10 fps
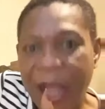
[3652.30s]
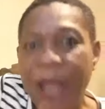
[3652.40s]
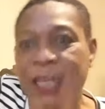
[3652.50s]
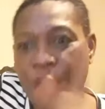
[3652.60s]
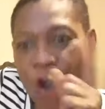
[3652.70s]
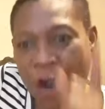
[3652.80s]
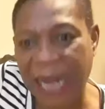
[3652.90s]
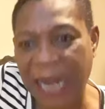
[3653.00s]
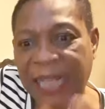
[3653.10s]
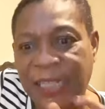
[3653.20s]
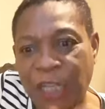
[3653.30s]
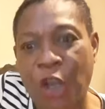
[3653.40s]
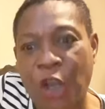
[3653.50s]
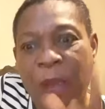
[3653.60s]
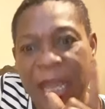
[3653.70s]
The
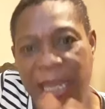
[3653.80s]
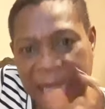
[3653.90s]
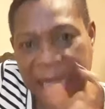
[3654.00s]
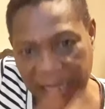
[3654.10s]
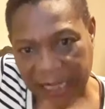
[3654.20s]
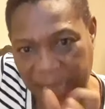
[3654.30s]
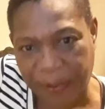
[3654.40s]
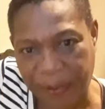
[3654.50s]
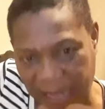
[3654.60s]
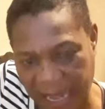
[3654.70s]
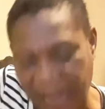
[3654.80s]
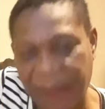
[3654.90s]
organization where it keep na ya.